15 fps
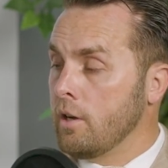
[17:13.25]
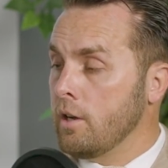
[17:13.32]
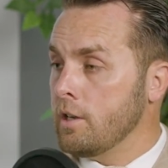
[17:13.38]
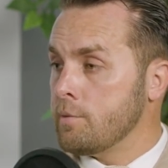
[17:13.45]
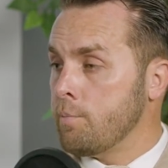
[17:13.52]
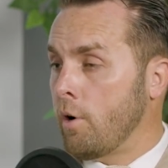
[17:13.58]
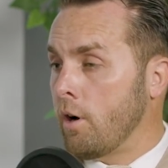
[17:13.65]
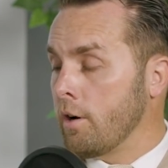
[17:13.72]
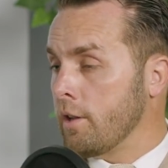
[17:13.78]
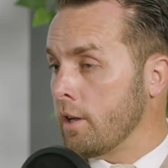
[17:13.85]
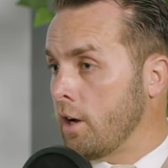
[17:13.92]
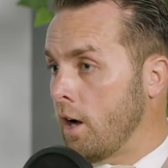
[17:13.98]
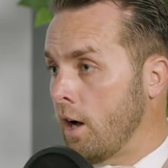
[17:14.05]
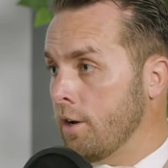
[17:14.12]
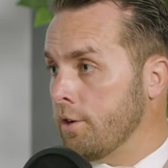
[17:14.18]
as part of the
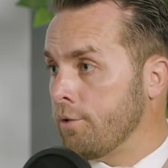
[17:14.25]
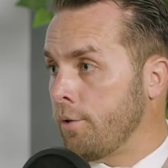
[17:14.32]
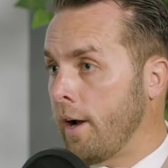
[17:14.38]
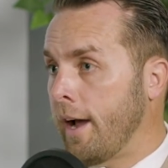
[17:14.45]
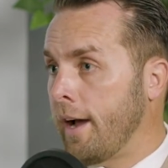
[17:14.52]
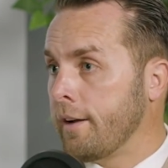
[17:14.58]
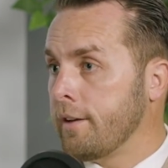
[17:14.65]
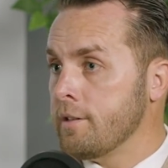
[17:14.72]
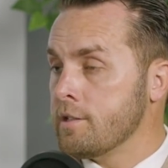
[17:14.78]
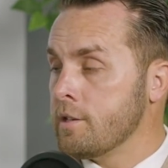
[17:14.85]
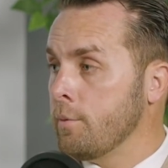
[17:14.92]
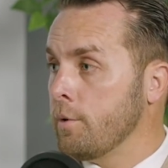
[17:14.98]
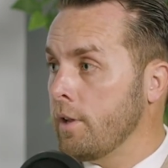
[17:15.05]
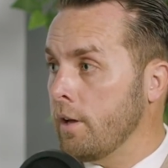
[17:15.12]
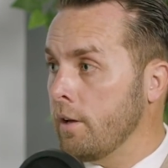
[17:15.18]
contract and
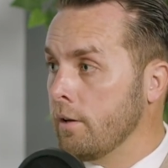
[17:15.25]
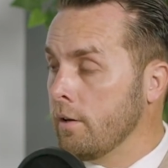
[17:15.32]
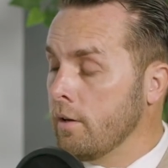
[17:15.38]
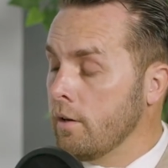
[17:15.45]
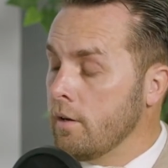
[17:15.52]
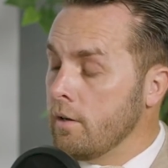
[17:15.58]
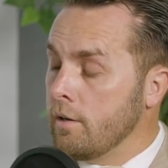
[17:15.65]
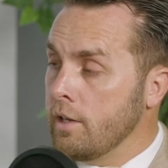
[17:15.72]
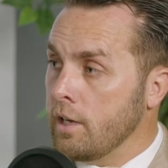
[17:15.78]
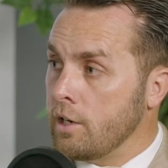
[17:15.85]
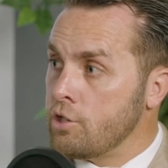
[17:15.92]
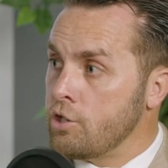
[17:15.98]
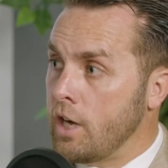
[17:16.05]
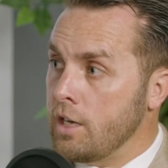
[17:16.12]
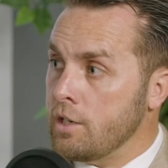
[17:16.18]
some of the
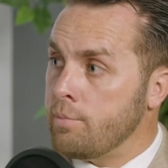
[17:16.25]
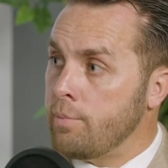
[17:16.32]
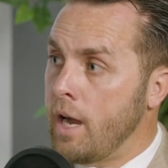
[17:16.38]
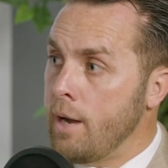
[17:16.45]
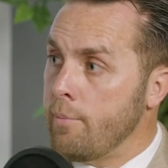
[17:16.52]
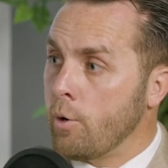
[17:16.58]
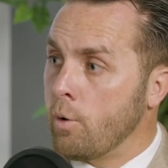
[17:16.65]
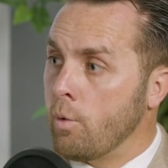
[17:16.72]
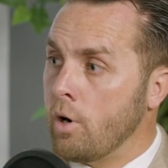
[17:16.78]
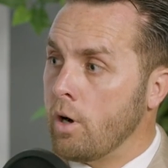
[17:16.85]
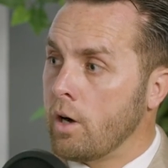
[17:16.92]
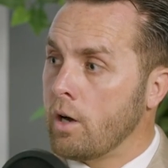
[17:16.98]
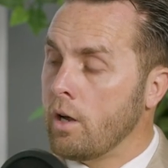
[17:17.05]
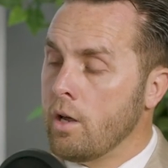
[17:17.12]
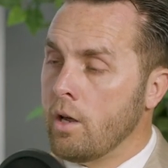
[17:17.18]
exchange
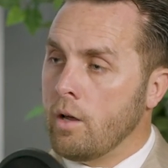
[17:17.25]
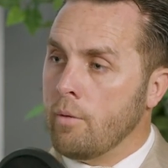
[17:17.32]
paperwork,